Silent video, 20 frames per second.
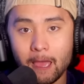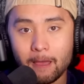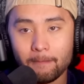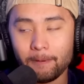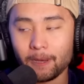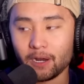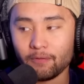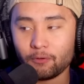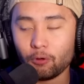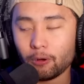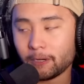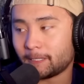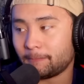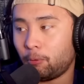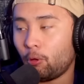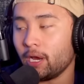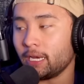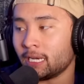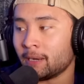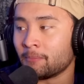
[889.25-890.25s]
But of course,
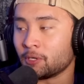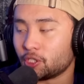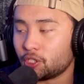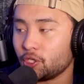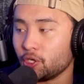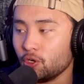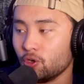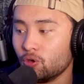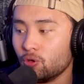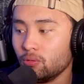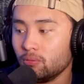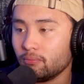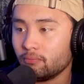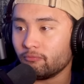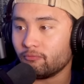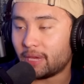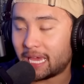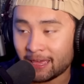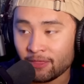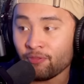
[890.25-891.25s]
point number two
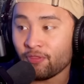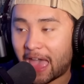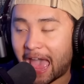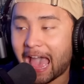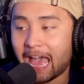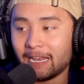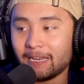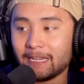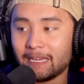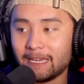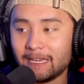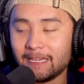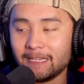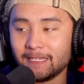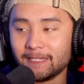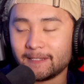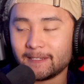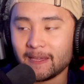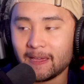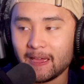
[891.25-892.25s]
in that
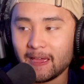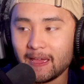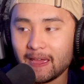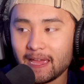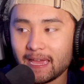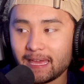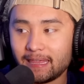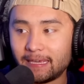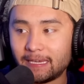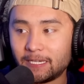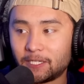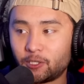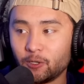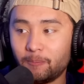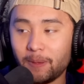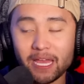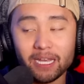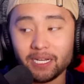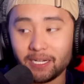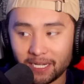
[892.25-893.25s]
is the
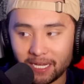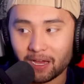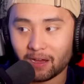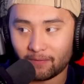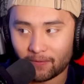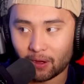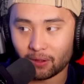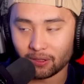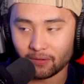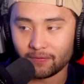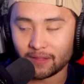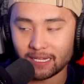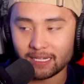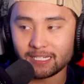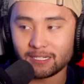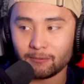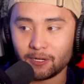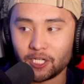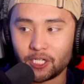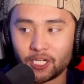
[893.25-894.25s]
stupidity of all of
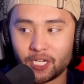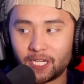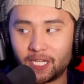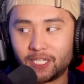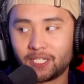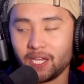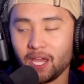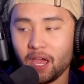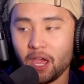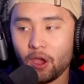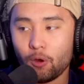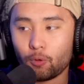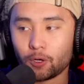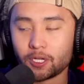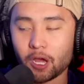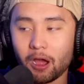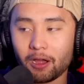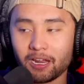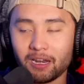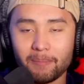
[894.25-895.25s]
this, which is we're
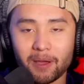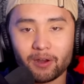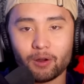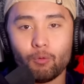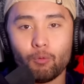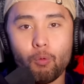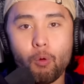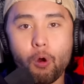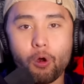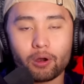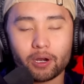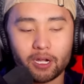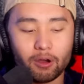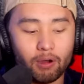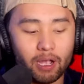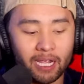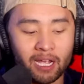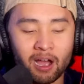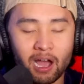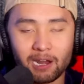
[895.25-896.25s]
talking about a war
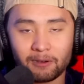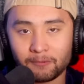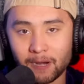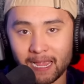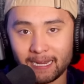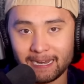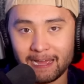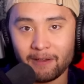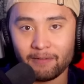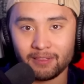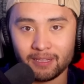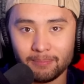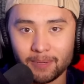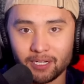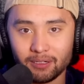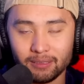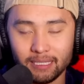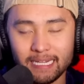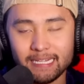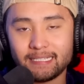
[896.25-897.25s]
going on right now in the
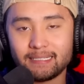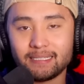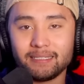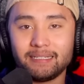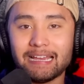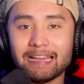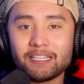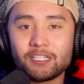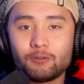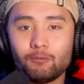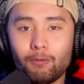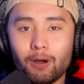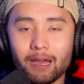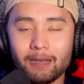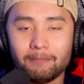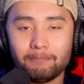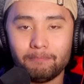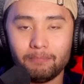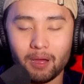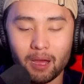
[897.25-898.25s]
Middle East. And guess what
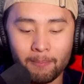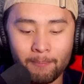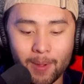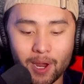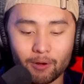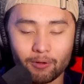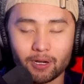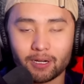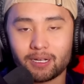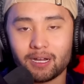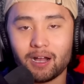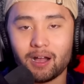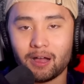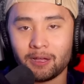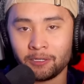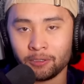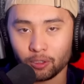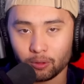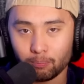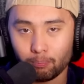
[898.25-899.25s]
America
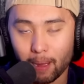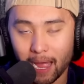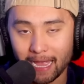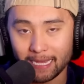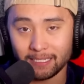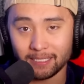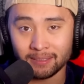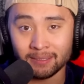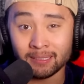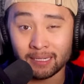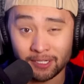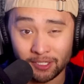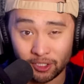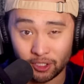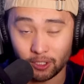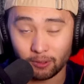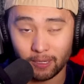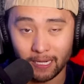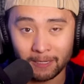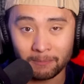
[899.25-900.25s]
under Biden is
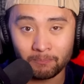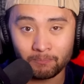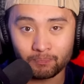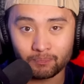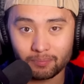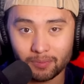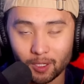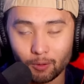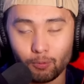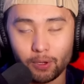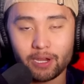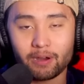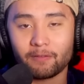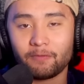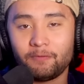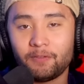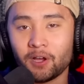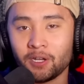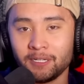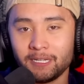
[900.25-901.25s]
doing? We are
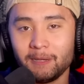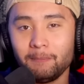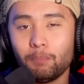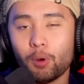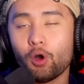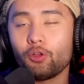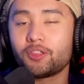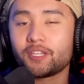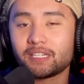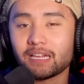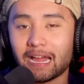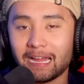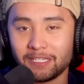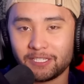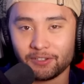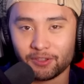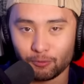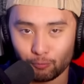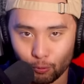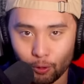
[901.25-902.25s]
funding both sides
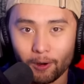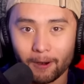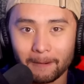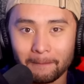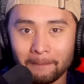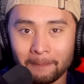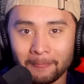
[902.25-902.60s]
of the war.